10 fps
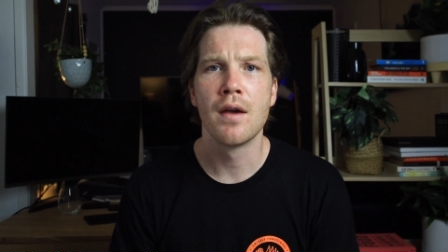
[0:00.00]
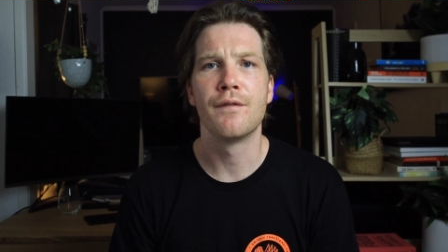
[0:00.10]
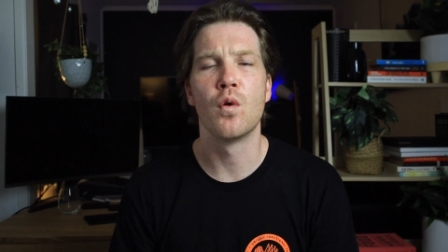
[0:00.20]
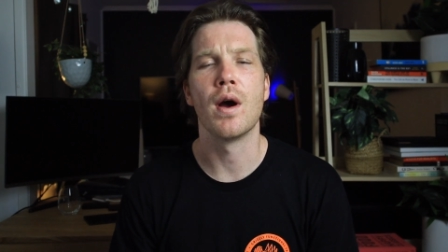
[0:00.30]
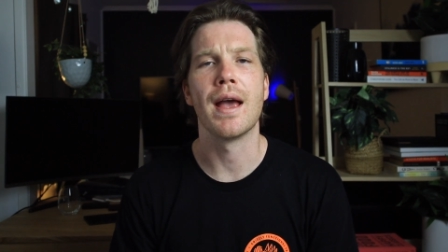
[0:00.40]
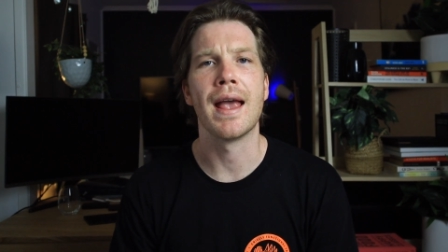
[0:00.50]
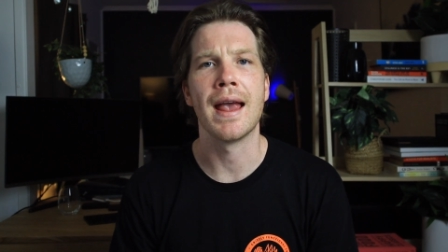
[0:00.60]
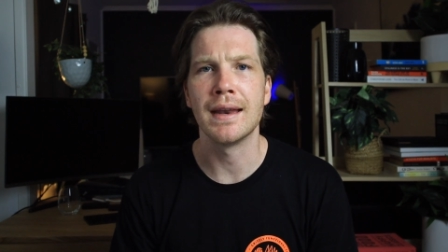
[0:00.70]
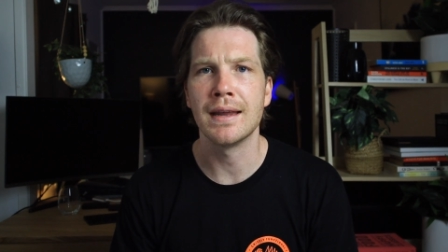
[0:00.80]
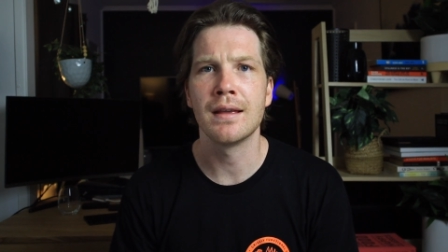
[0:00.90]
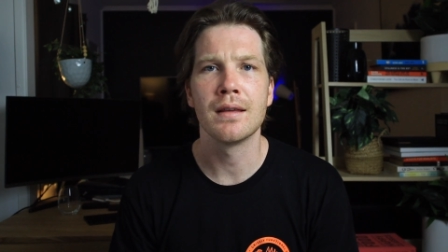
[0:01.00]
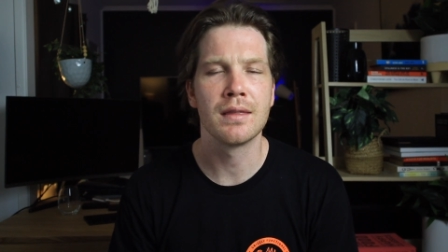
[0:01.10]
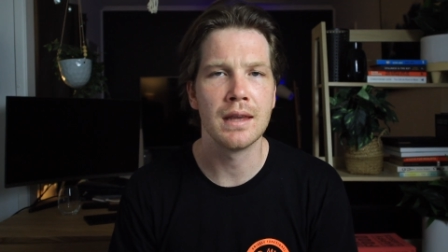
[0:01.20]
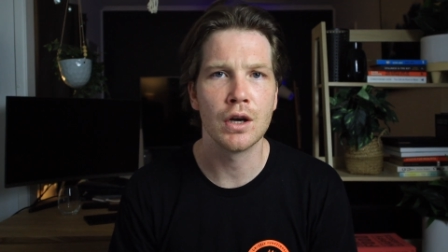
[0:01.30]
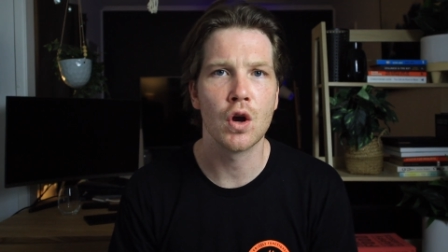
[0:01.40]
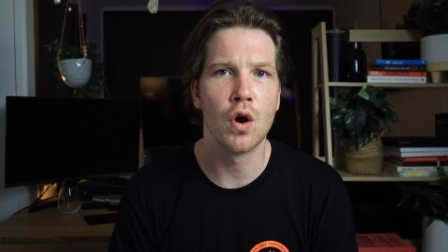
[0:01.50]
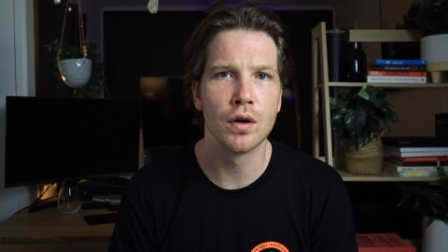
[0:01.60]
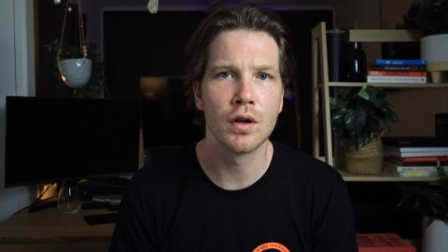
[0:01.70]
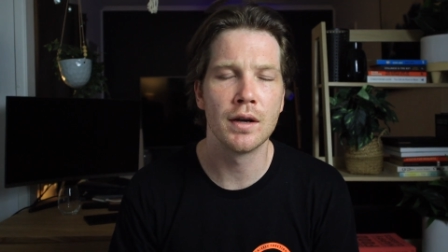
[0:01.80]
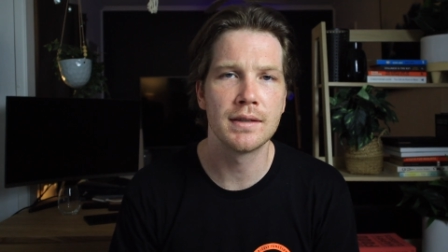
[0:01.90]
for anything
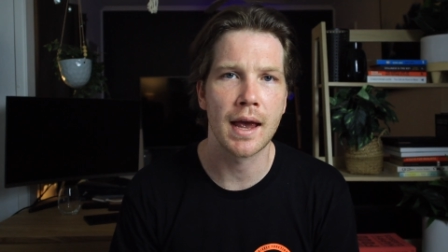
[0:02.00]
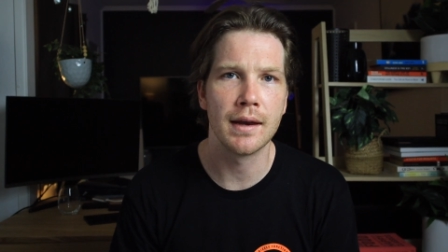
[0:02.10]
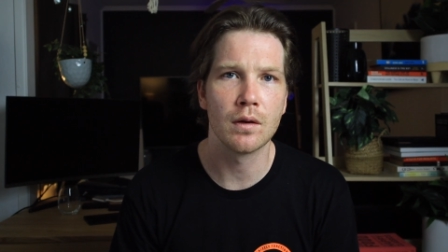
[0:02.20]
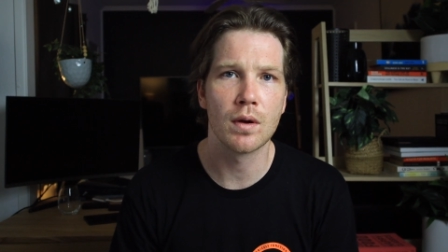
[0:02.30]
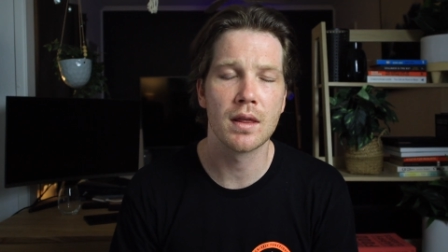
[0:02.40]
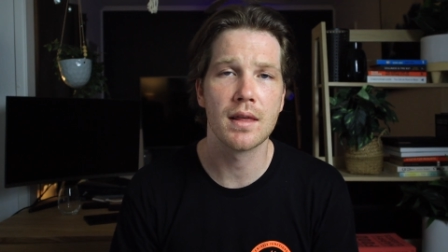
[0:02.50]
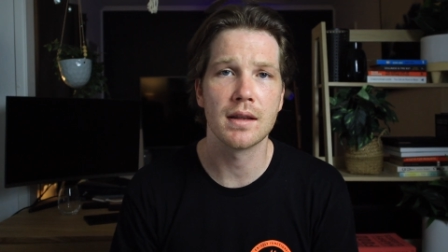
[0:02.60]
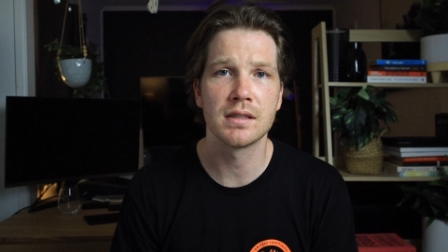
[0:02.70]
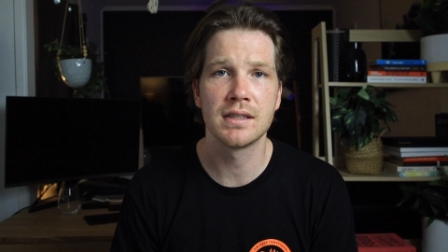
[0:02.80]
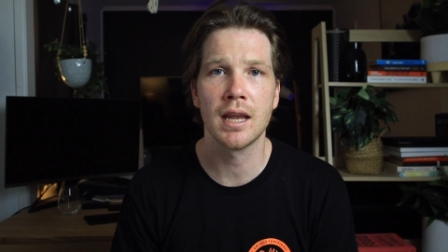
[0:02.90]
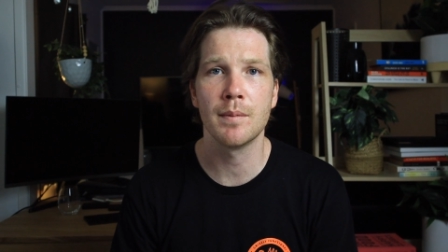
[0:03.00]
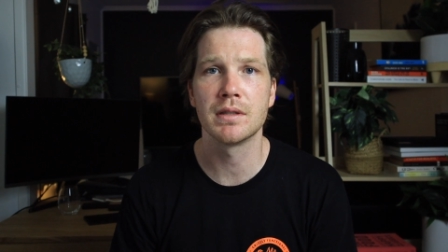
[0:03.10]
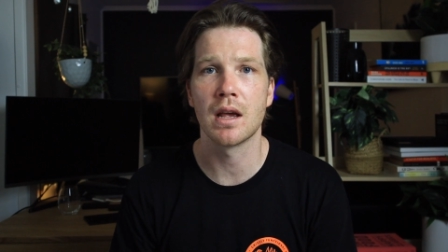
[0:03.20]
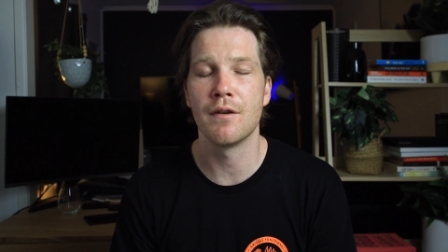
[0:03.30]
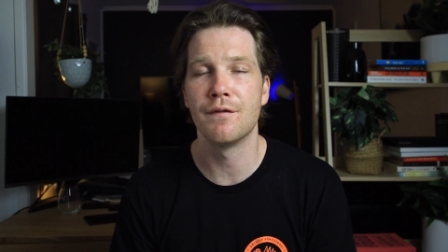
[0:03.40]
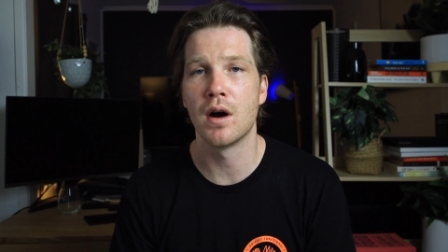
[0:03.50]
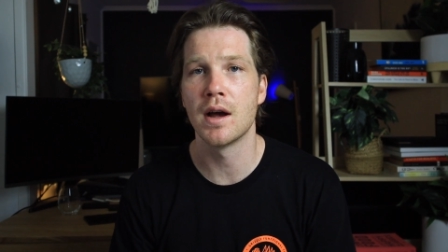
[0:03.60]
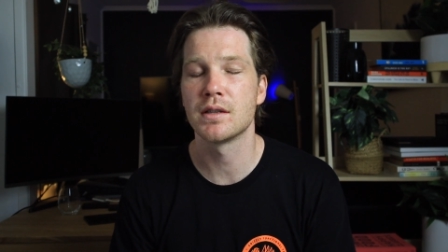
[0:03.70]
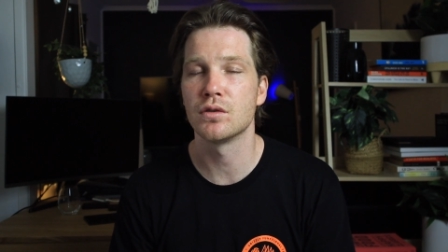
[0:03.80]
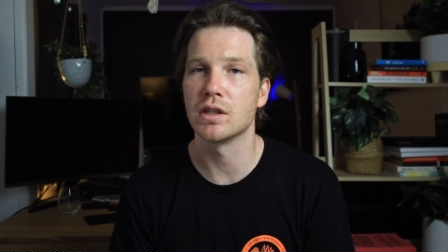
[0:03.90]
online dating, whether that's tips,
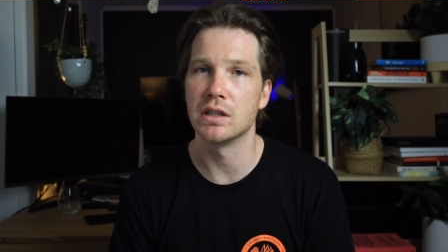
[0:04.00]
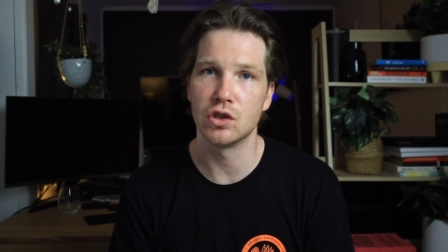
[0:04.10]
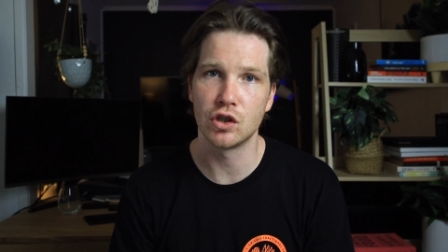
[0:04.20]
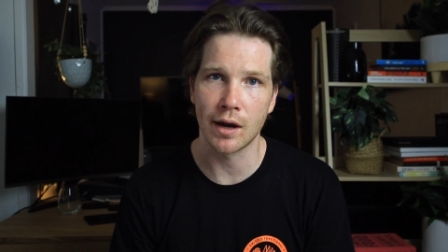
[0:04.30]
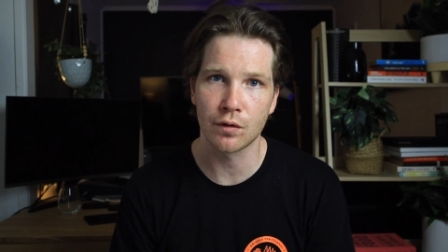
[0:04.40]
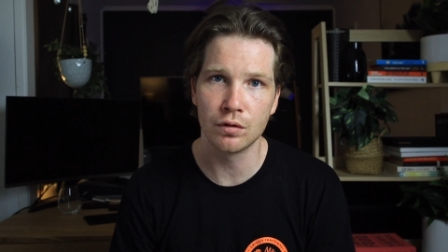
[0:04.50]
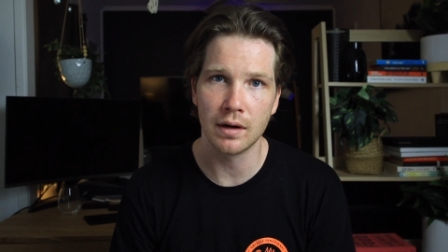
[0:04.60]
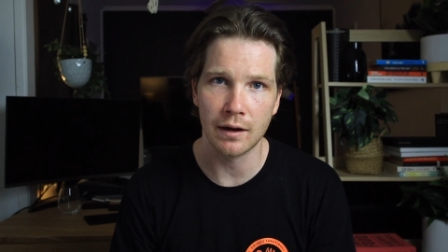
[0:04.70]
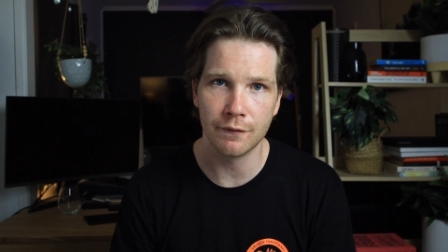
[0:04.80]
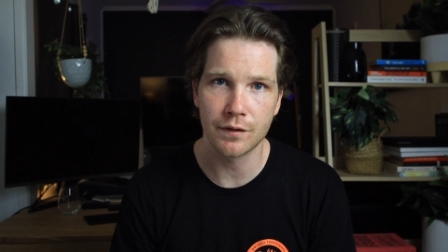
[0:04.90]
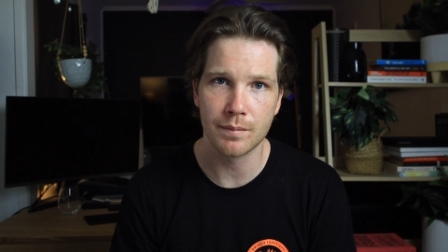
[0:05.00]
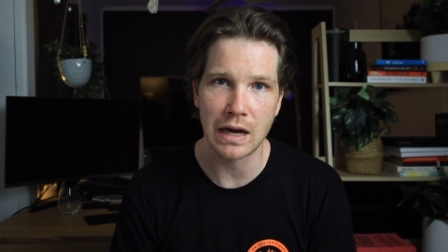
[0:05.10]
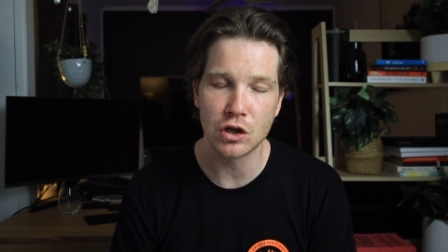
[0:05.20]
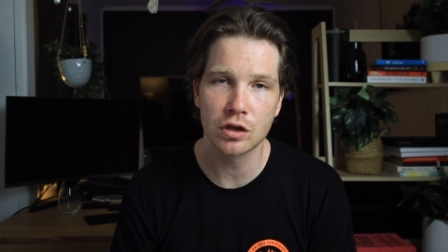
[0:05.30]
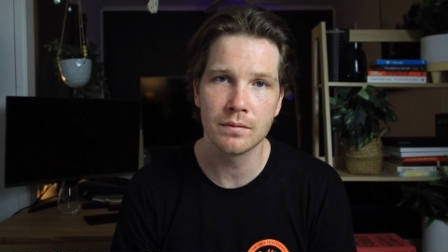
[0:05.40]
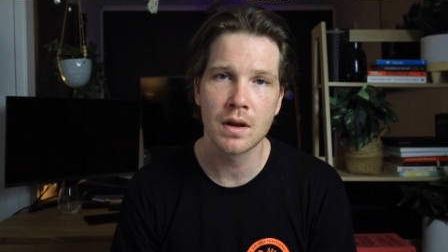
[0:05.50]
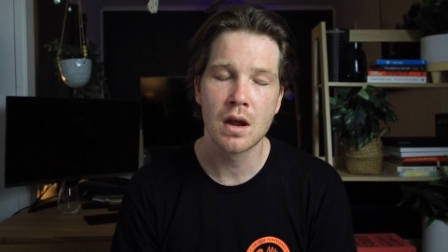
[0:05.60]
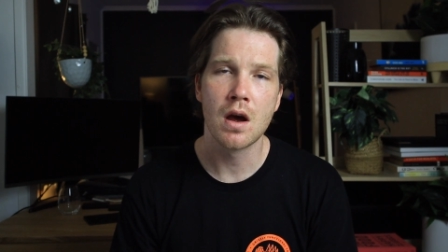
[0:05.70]
advice, or just general information.